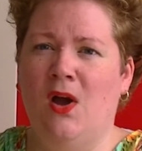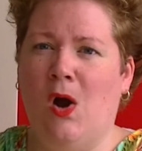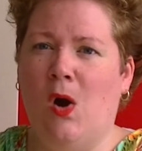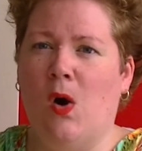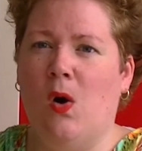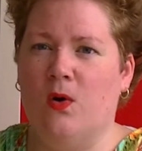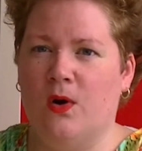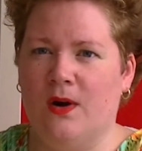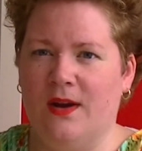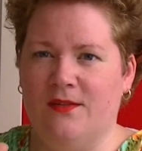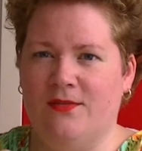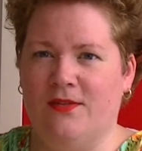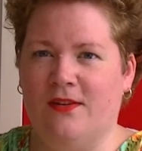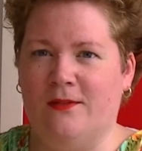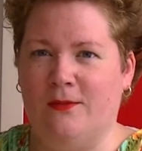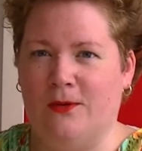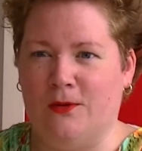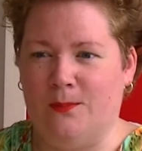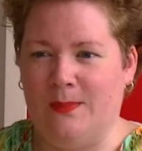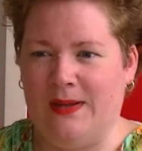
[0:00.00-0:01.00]
or if I
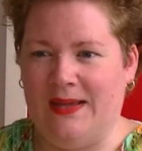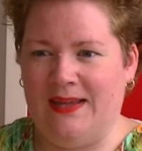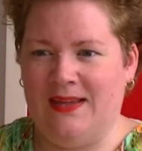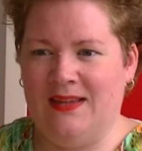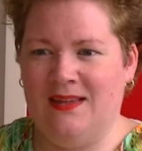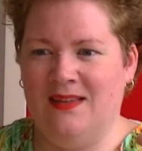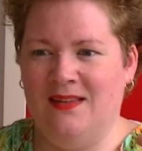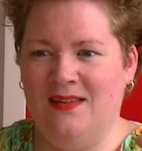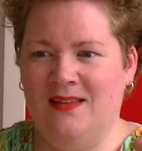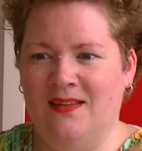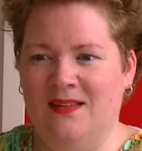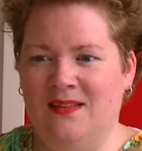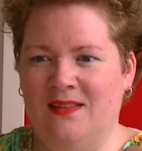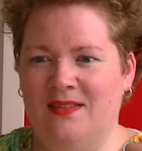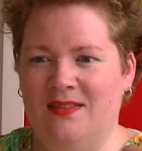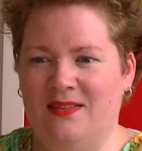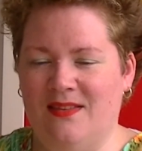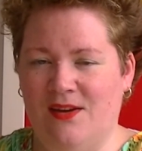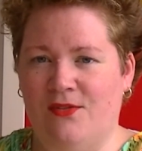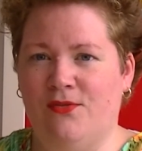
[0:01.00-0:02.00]
will make
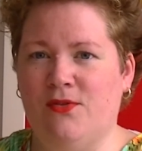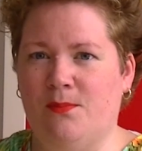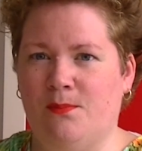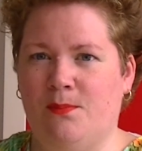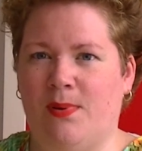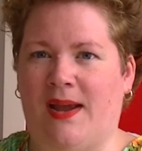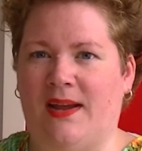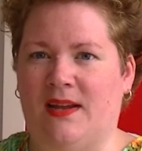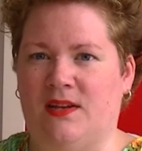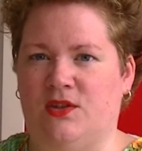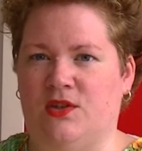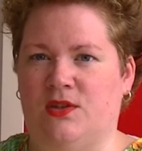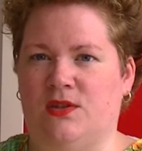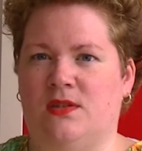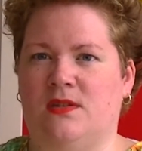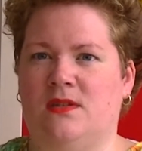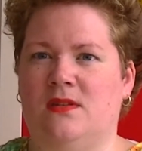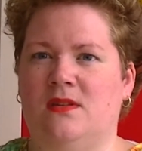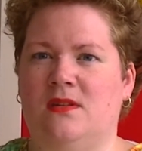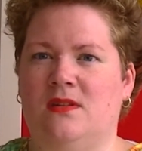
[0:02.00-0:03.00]
different
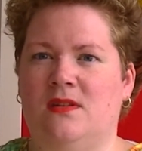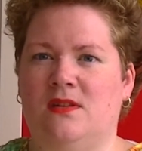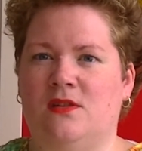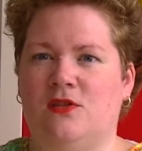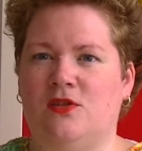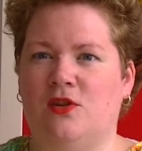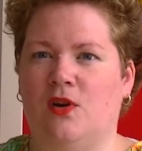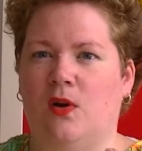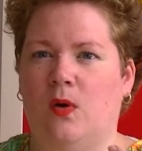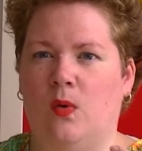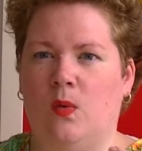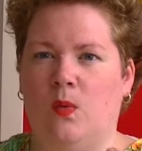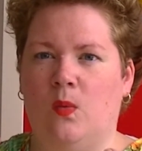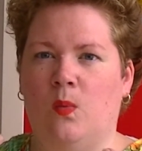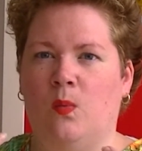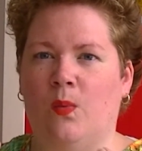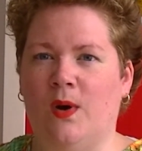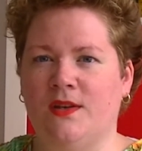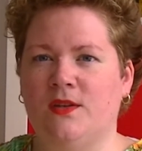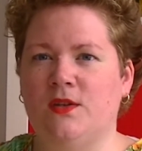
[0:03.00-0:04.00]
packages. So
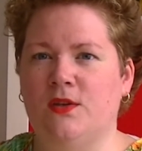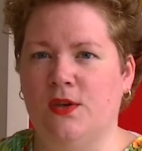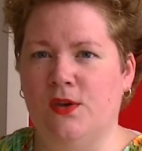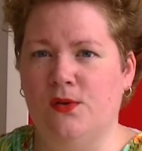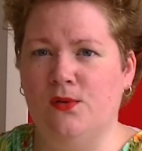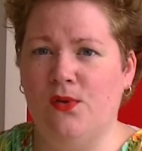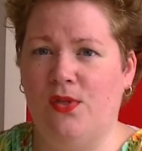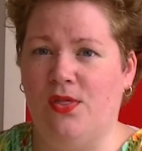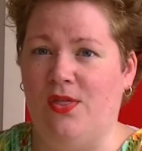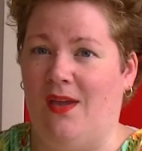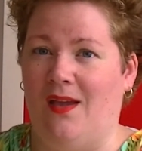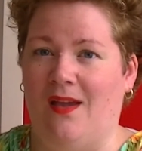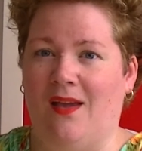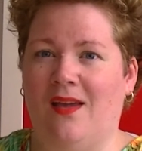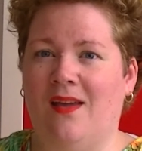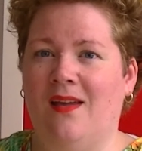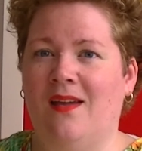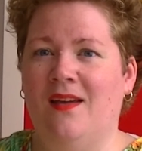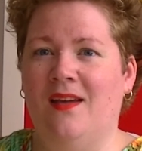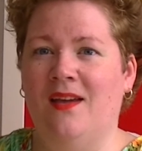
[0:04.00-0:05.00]
what do you think?
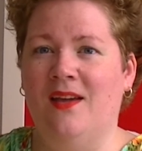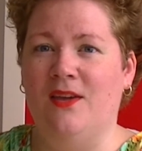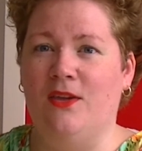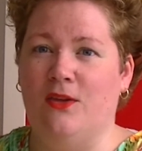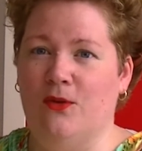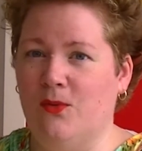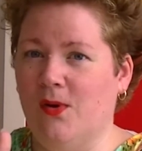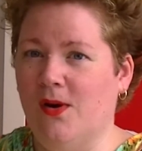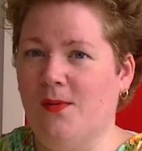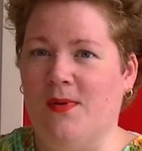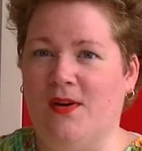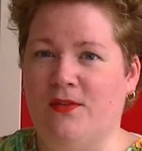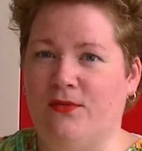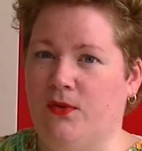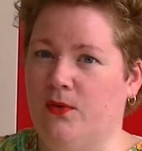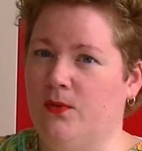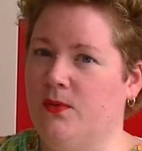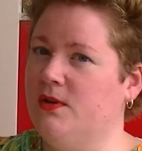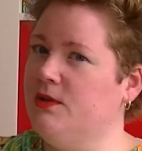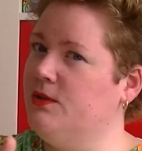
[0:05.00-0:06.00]
You are my
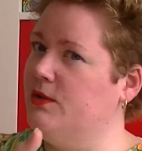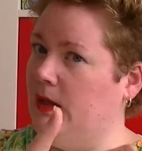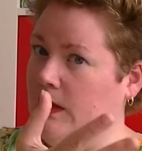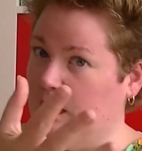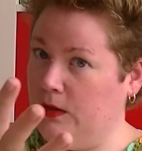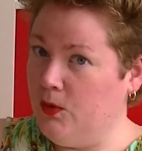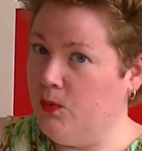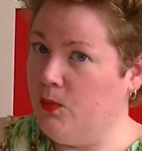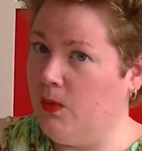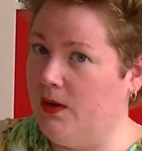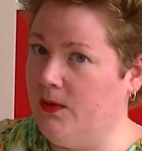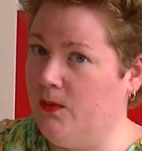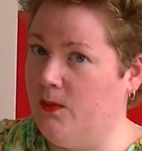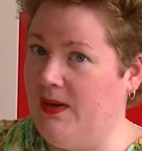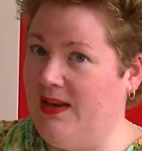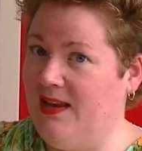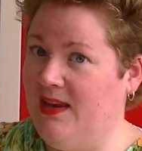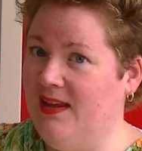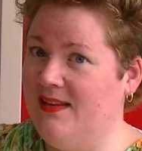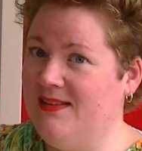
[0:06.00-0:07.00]
viewers, you want to
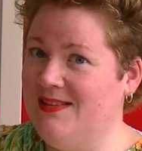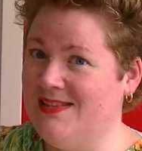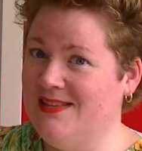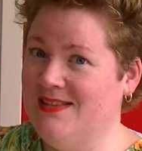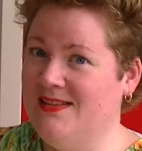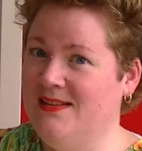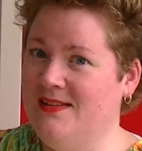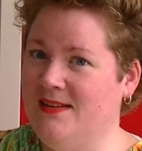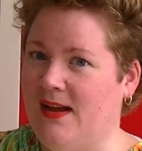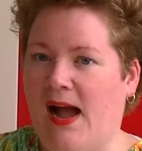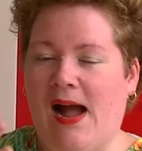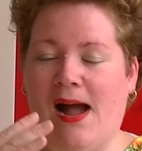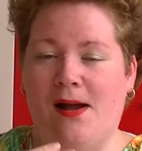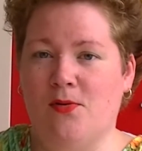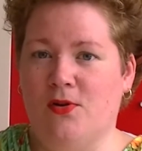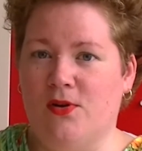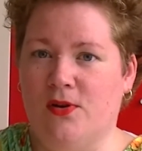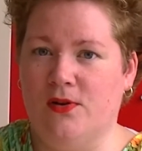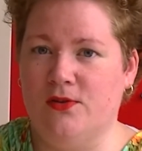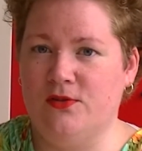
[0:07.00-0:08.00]
win this. I
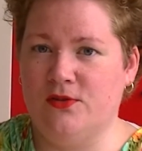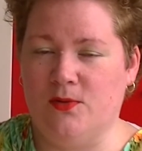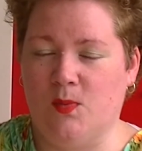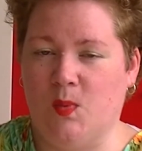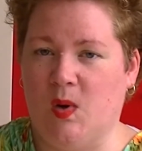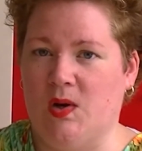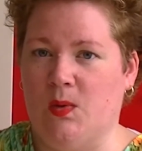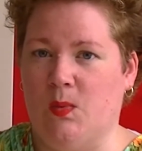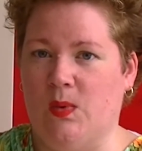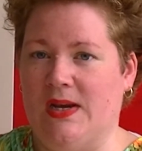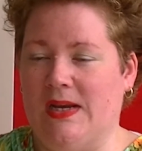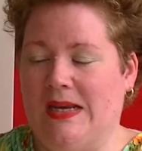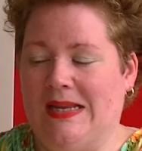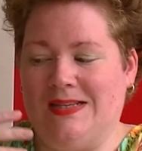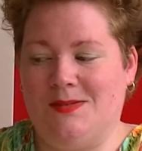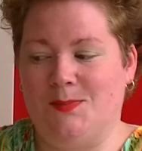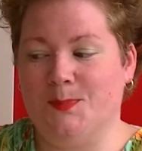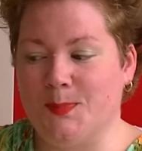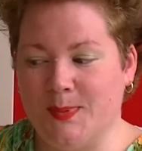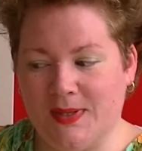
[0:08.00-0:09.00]
would also want to win
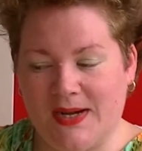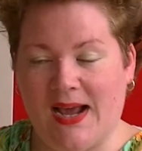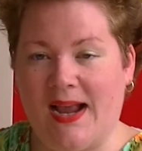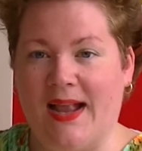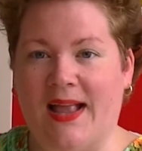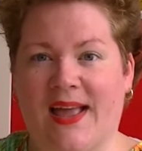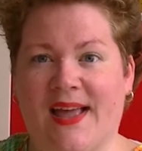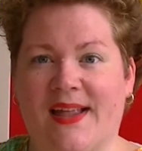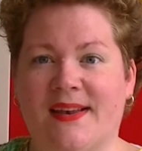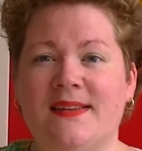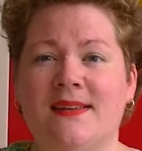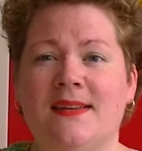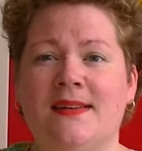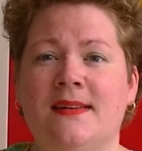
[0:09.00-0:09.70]
this, but I can't.